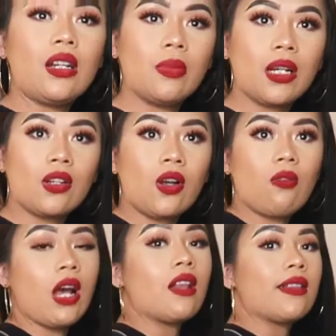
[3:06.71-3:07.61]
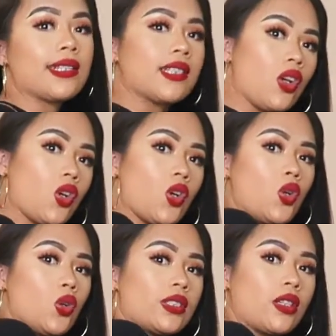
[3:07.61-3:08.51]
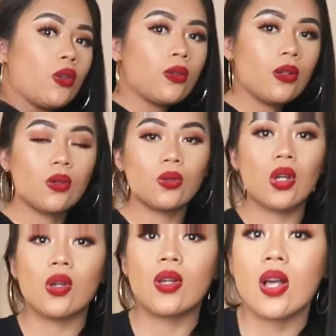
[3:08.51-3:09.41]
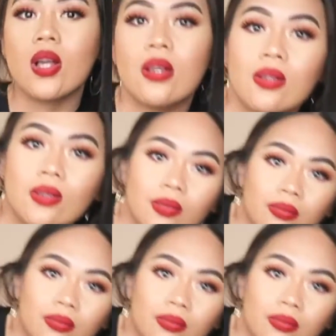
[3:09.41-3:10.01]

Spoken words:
are about to go out. Let's go. Let's go, go, go.